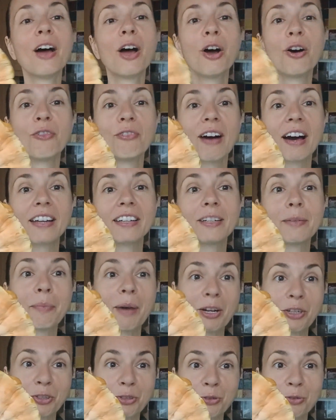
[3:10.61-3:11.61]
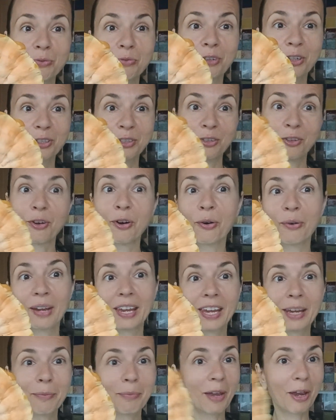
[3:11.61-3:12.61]
where the mushroom was
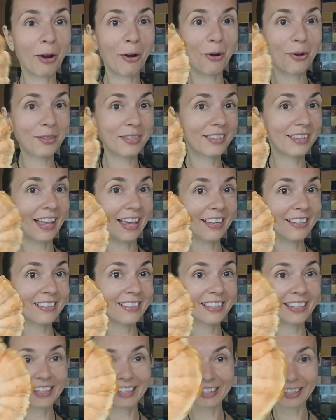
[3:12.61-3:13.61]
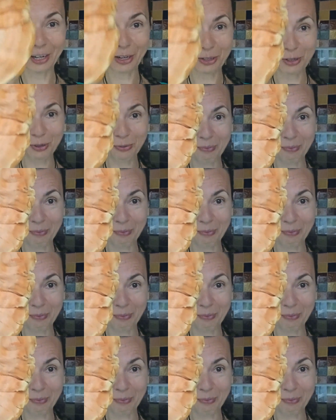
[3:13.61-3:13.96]
growing, because next year you